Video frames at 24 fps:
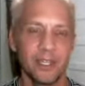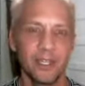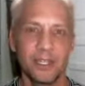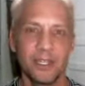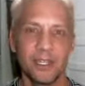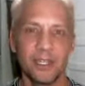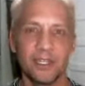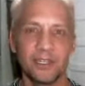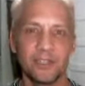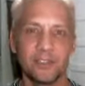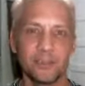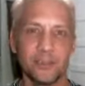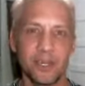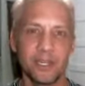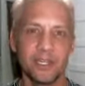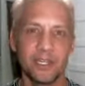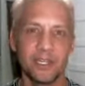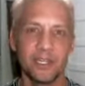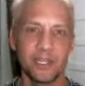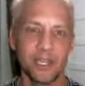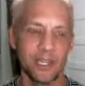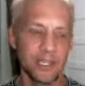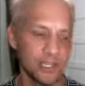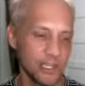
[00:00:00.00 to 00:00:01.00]
It is Monday
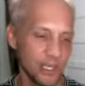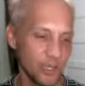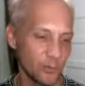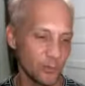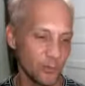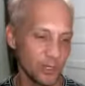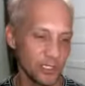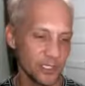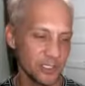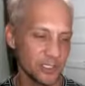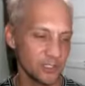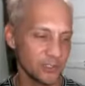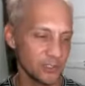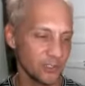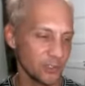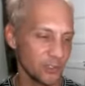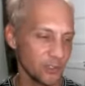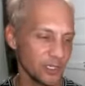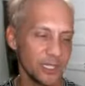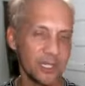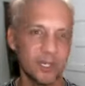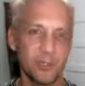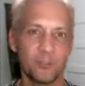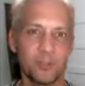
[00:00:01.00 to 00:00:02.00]
night. I wanted to do
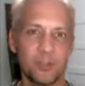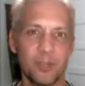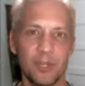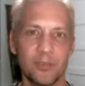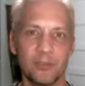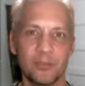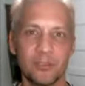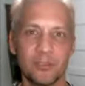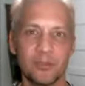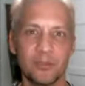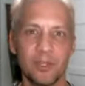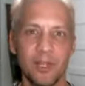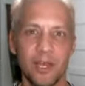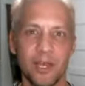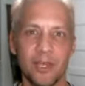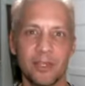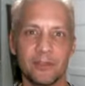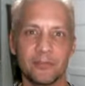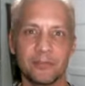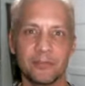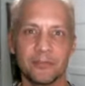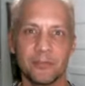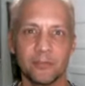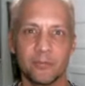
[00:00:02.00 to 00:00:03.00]
an impromptu
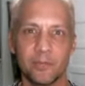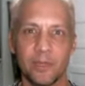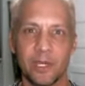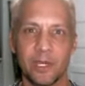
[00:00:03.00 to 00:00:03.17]
live